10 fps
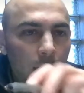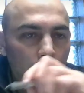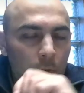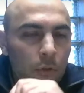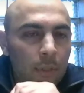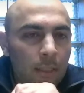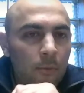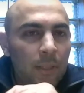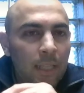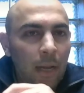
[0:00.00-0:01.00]
so that the
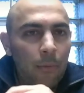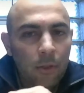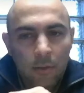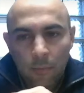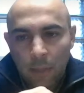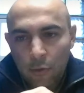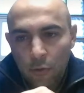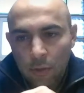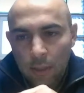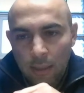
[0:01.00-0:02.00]
metabolism that you'll
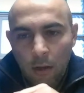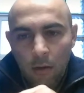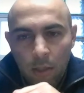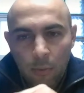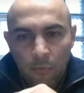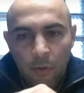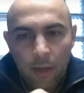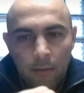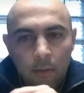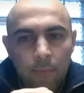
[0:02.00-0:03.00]
see in long term
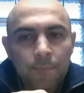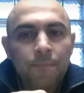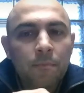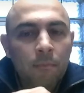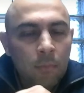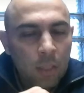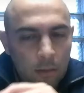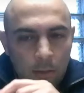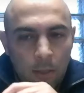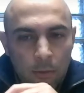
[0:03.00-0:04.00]
effects
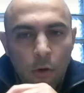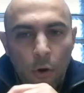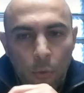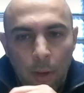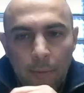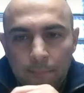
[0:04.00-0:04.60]
start to go away.